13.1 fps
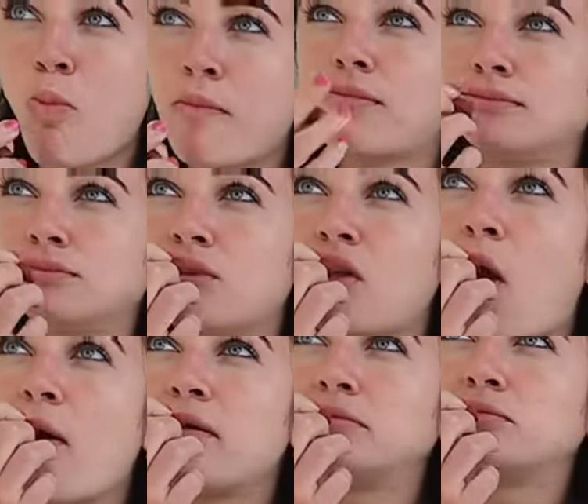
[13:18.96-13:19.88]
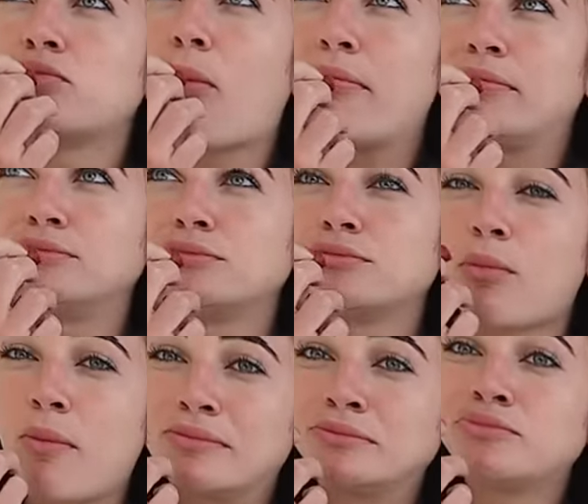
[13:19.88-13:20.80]
See where the night takes
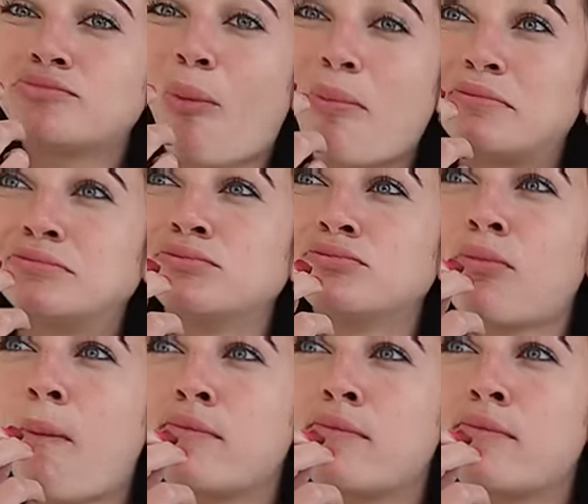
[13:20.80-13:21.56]
us. Mm-hmm.